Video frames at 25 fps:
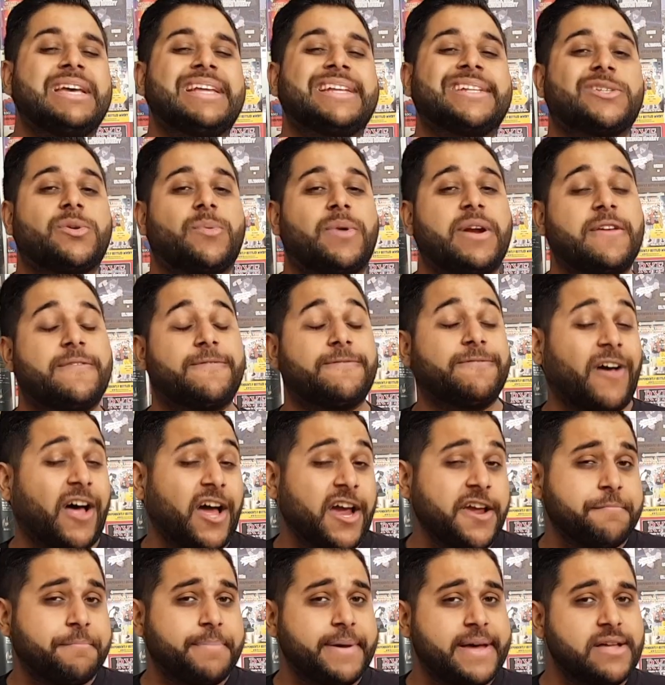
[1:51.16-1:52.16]

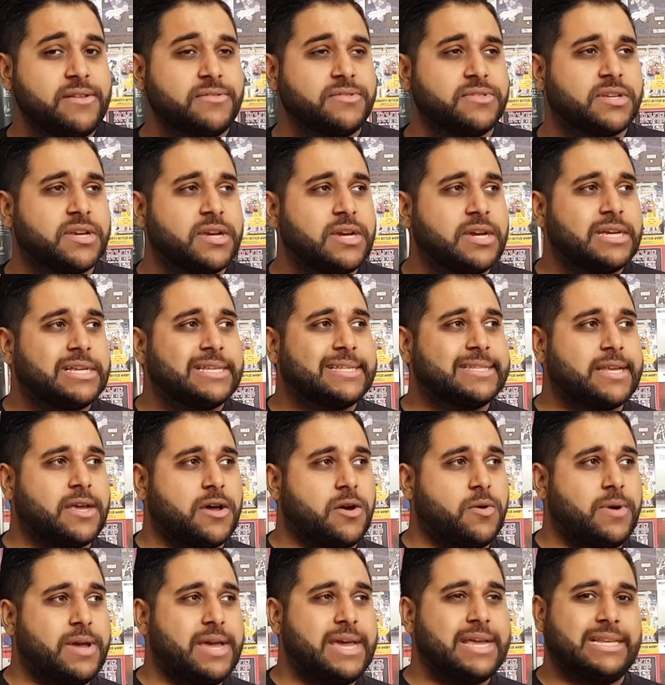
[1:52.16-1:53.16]
£25.
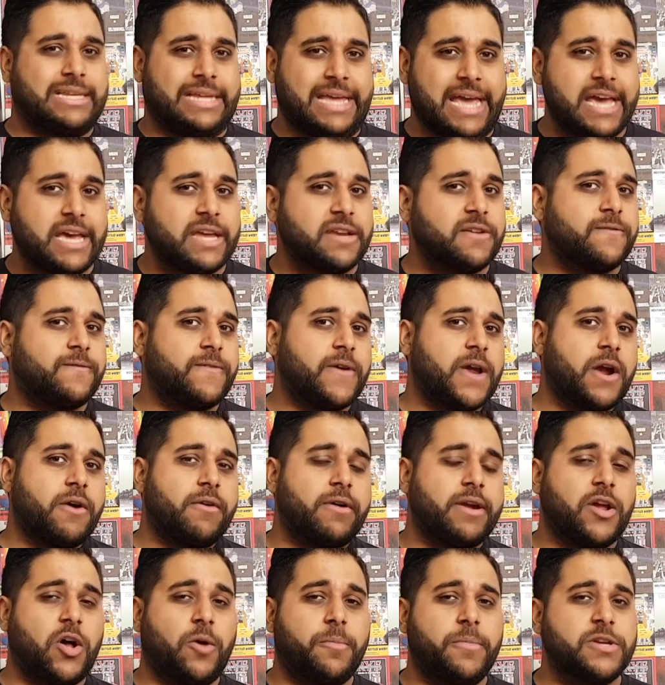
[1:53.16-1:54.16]
So it can
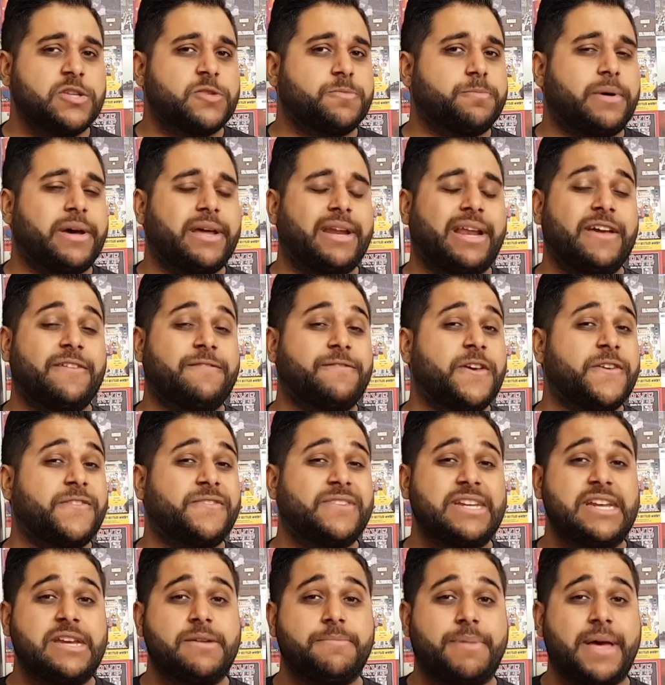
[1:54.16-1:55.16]
vary almost by like
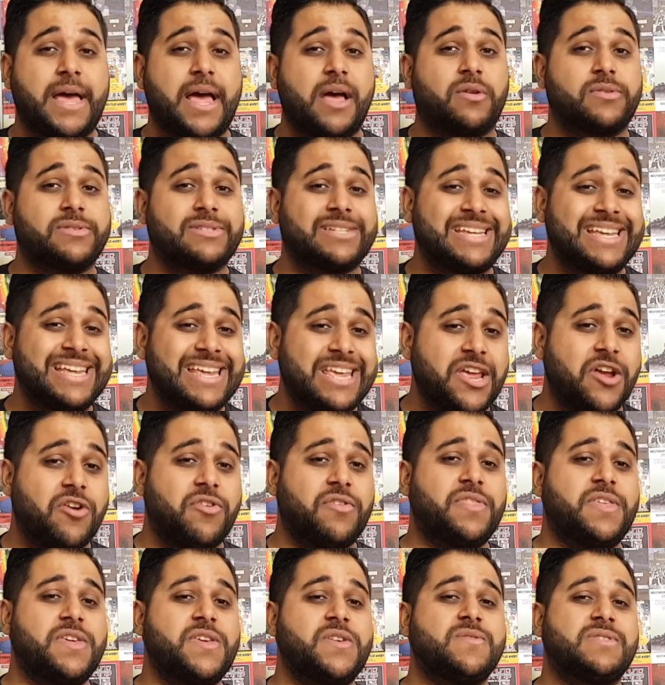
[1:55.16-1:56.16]
£15 here
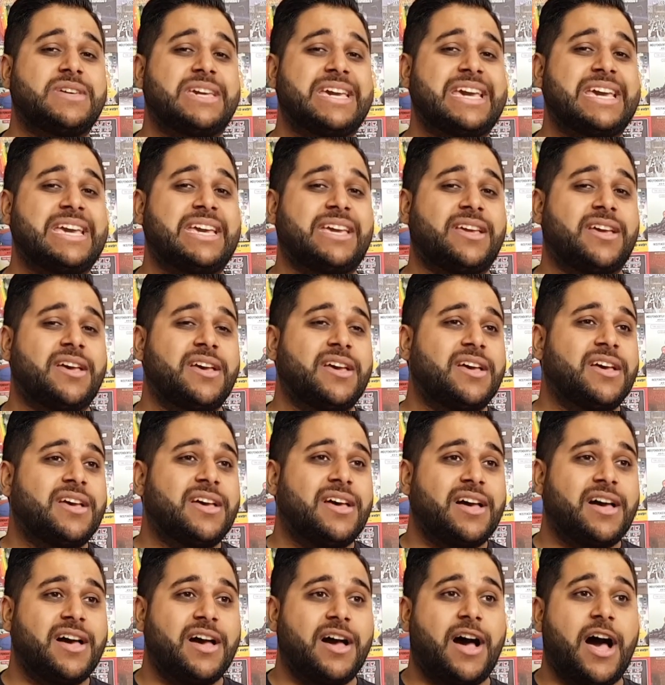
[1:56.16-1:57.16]
in the UK,
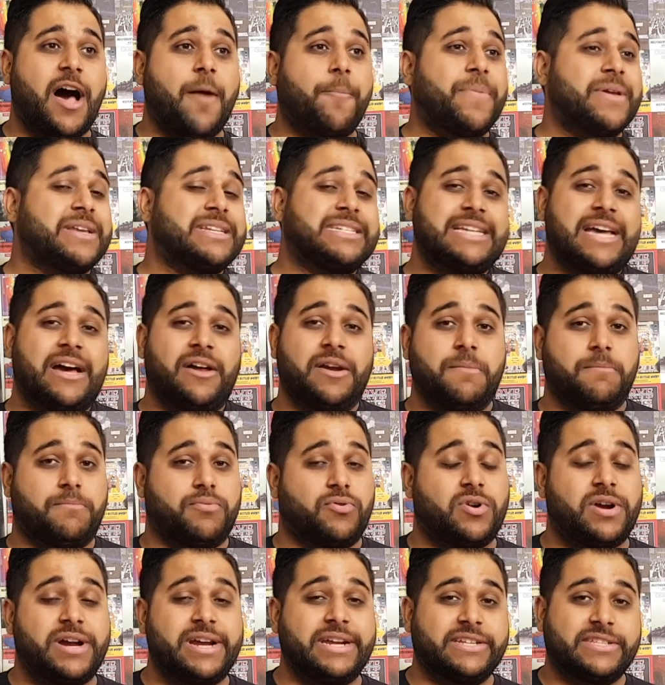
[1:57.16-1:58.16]
up and down in
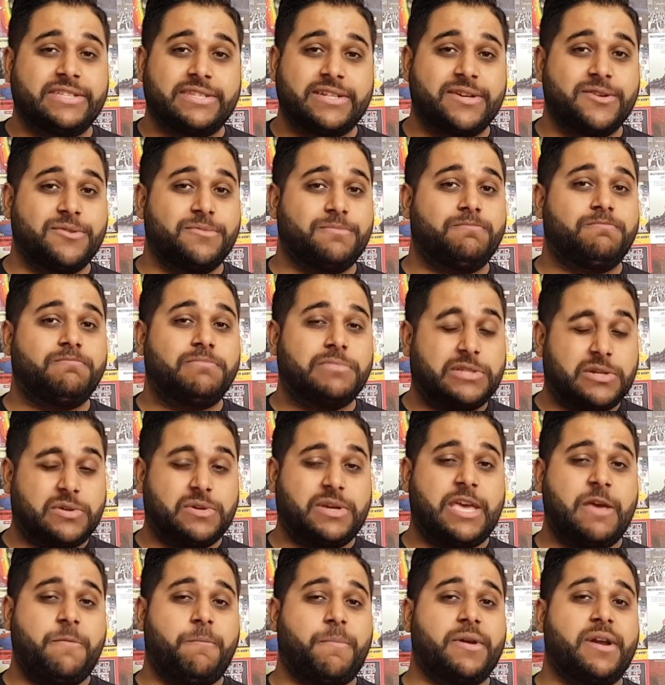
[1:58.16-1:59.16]
price. So do
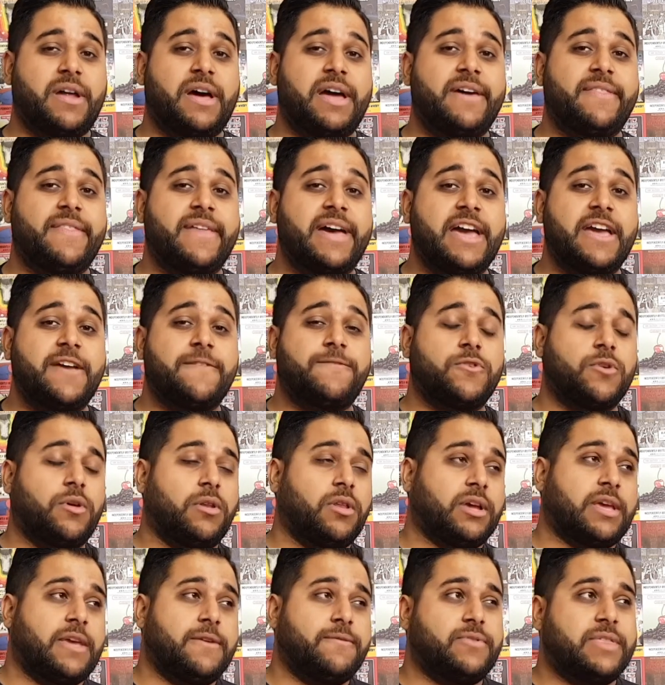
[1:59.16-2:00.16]
keep an eye on that if you're
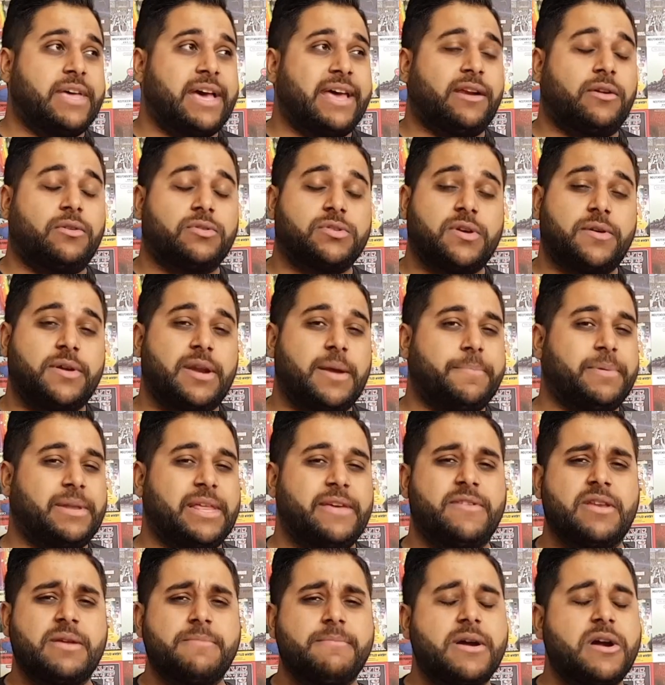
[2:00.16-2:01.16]
looking for that. And also, and I
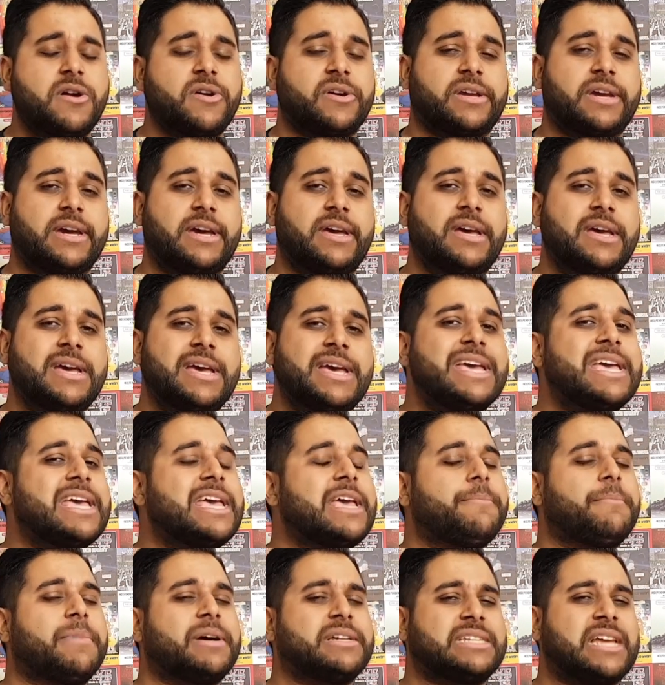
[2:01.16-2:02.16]
believe in America,
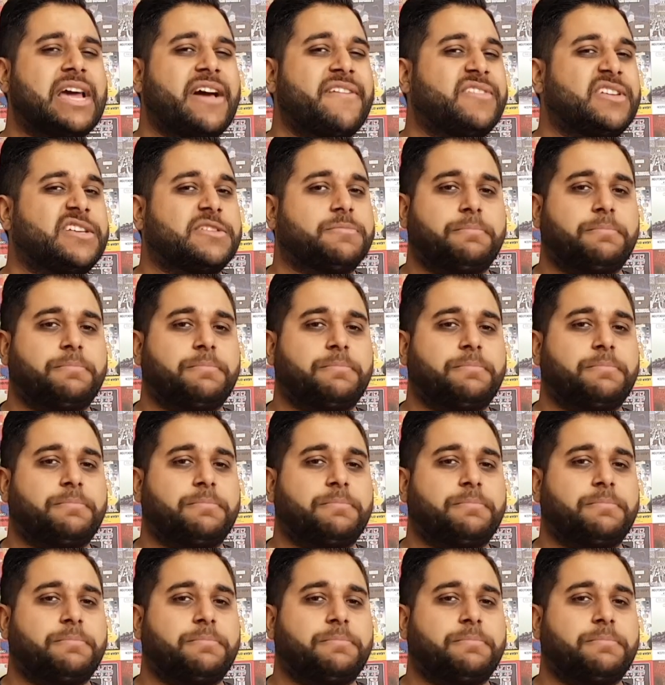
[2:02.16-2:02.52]
it must have these